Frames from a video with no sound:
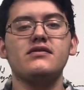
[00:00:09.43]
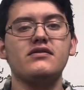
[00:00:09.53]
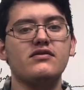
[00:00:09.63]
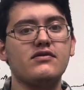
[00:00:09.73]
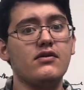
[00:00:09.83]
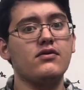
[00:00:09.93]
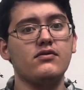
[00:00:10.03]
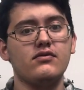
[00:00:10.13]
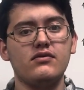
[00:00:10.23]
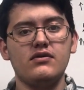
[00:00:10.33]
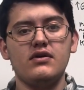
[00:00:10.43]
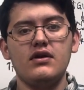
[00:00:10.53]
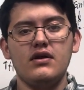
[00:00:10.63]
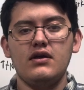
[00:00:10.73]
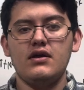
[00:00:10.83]
So,
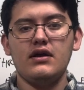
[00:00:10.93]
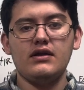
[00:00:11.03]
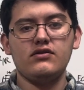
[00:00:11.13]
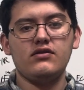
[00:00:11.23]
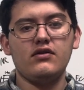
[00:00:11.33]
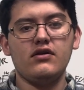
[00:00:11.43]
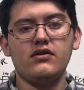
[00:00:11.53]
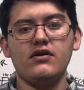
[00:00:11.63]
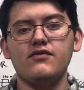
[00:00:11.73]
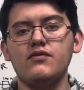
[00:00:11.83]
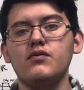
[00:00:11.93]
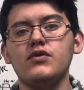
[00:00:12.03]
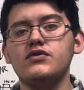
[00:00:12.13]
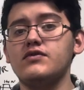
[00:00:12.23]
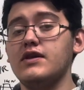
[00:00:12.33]
I guess to start off, what
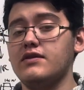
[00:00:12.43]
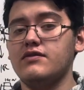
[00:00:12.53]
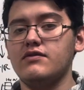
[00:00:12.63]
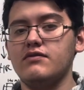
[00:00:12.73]
do these